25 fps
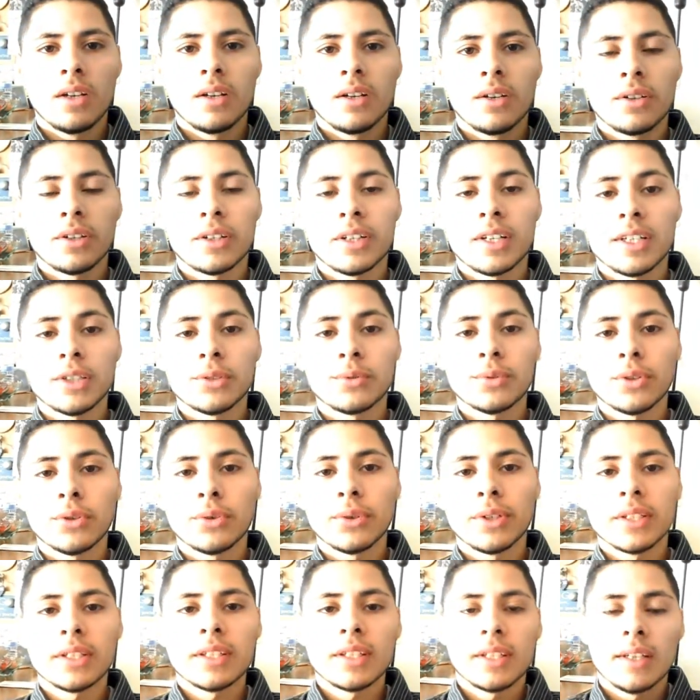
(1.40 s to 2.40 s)
Okay, guys, real
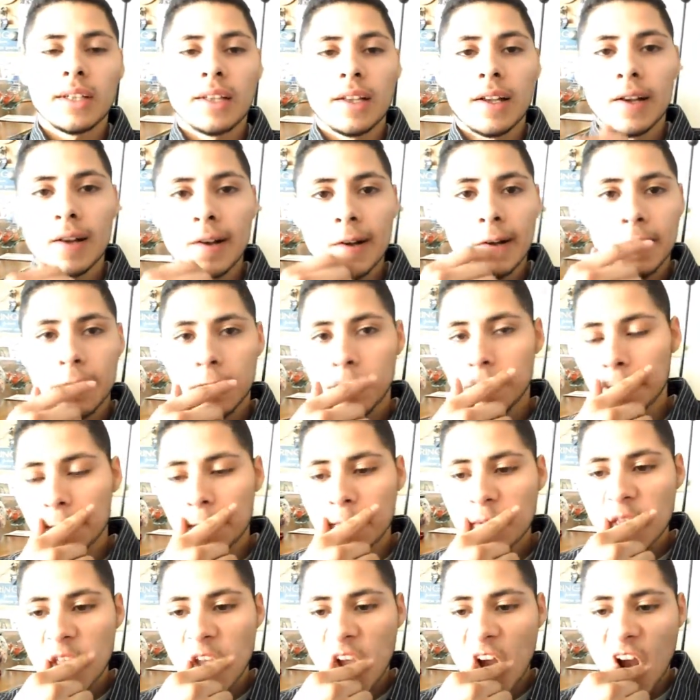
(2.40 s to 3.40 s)
quick. Um,
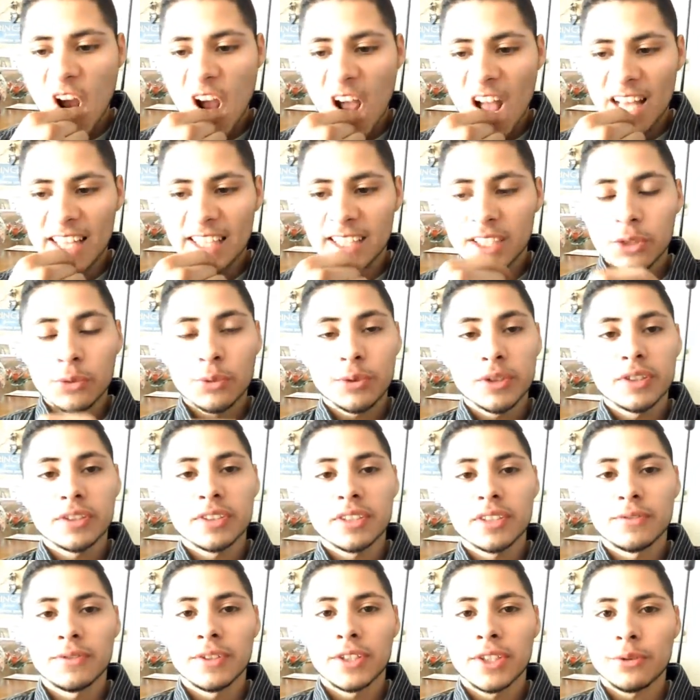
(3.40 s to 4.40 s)
this
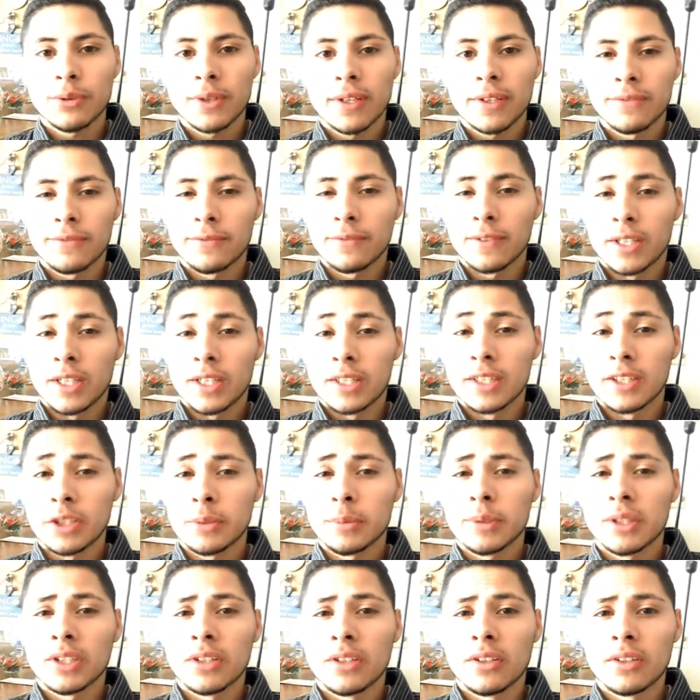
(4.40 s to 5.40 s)
video ran a little
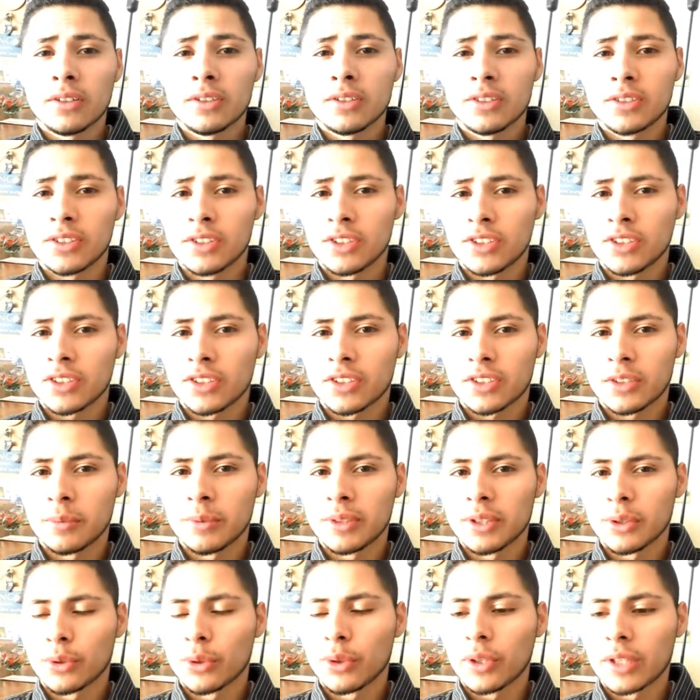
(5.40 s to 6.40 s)
bit long, so this is just gonna be a
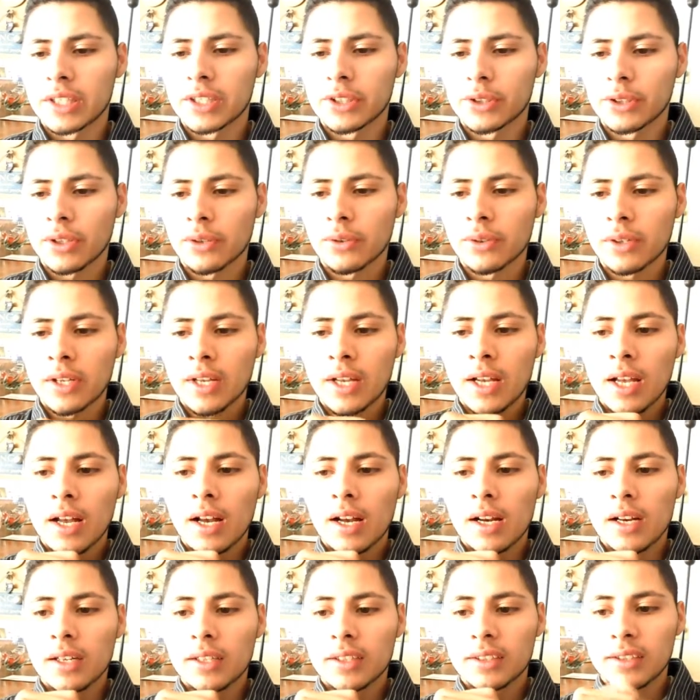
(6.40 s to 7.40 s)
quick intro.
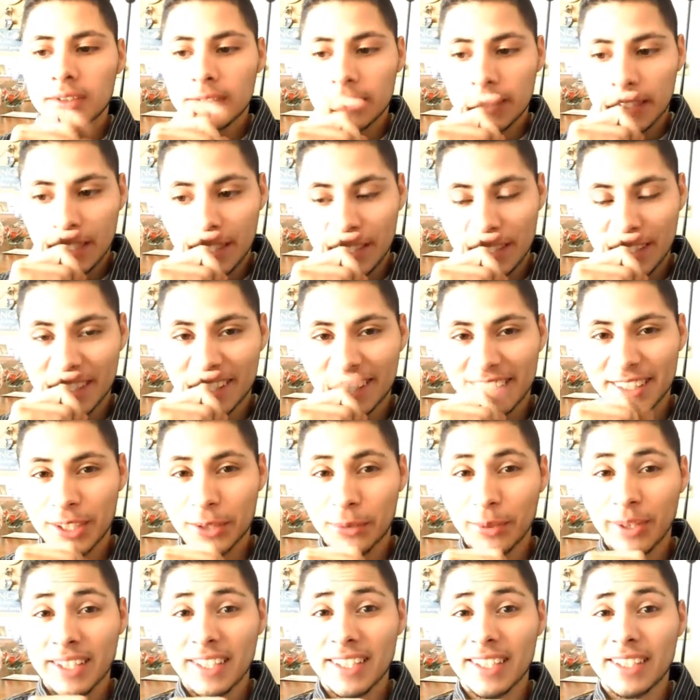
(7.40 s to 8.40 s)
It
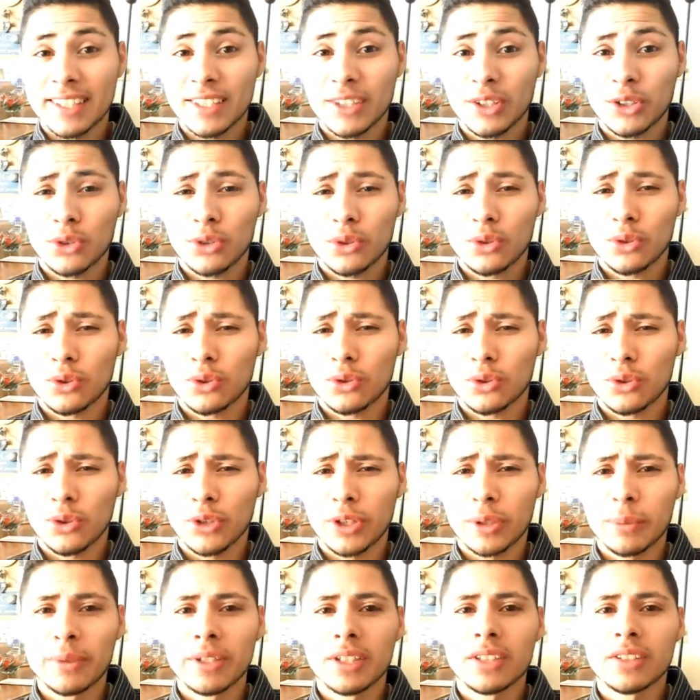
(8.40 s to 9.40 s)
ran like 30
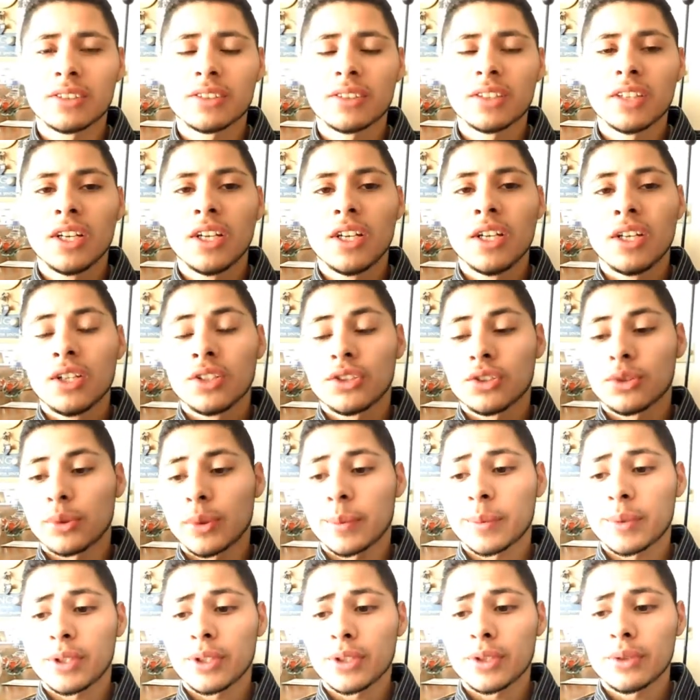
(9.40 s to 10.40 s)
minutes. So what I'm
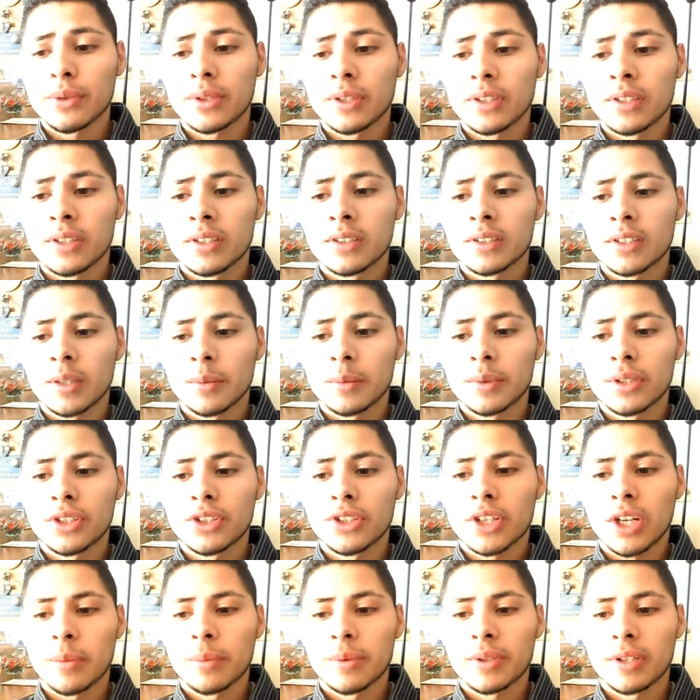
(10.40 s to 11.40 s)
gonna do is I'm gonna
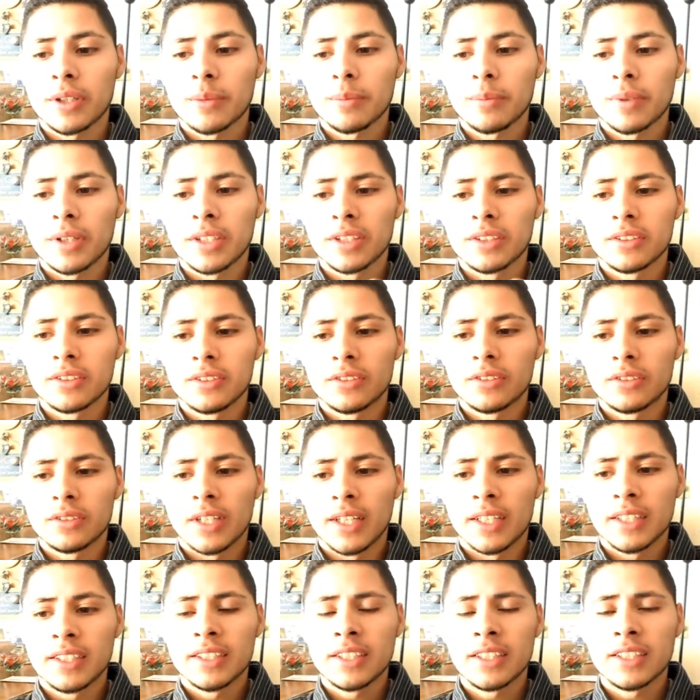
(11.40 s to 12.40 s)
chop it up. I
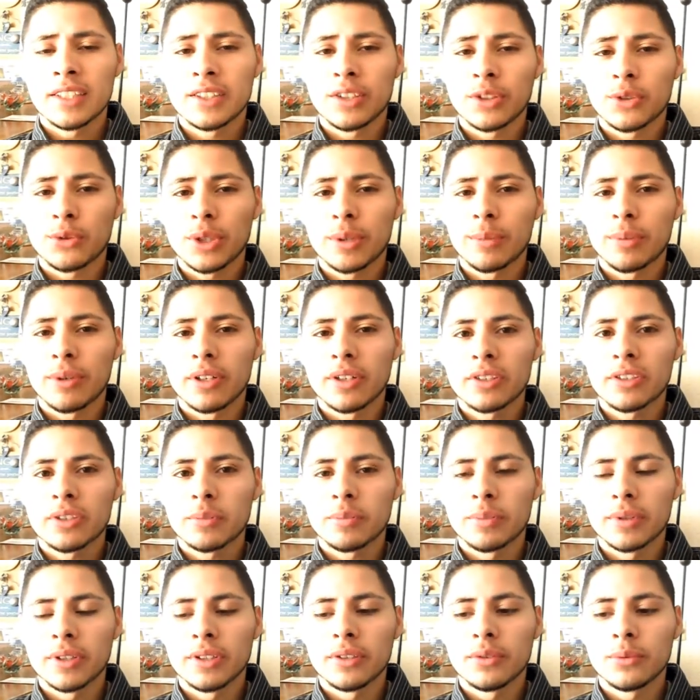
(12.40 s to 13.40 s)
did it into 3 parts,
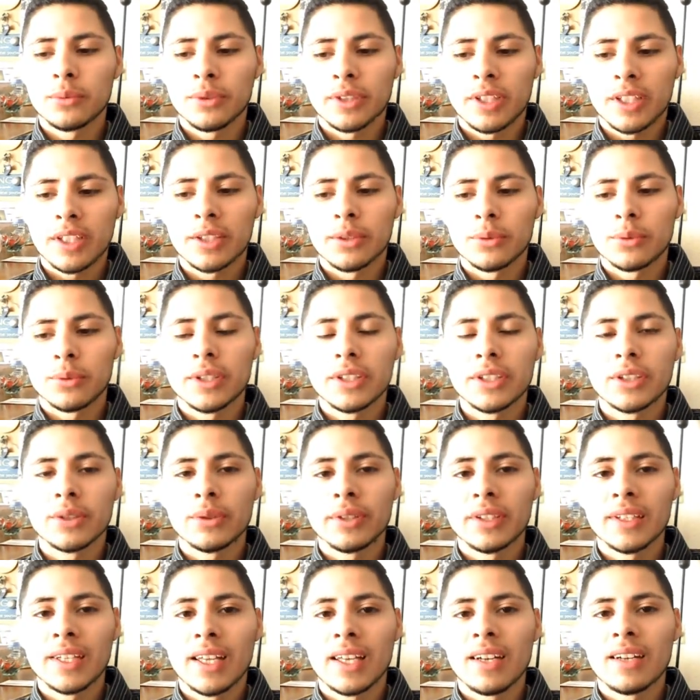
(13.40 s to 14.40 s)
but when I redo it
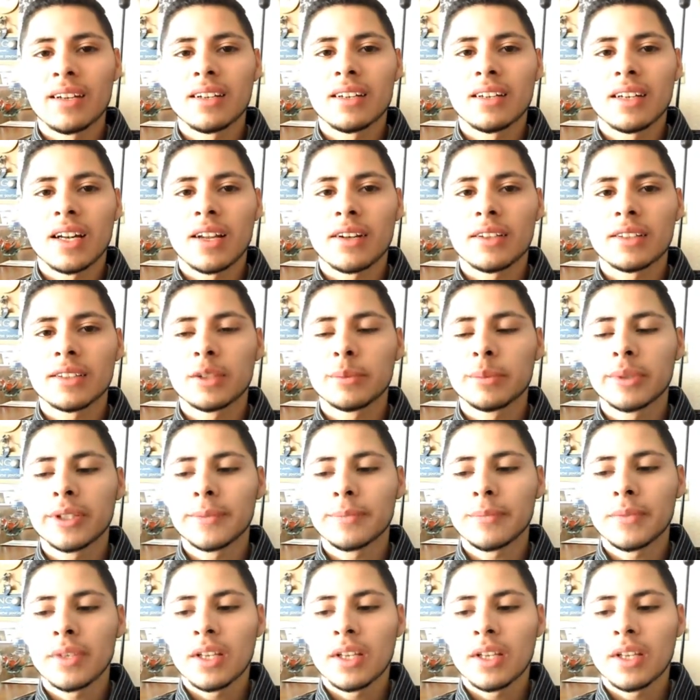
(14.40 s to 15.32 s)
and edit it out a little bit,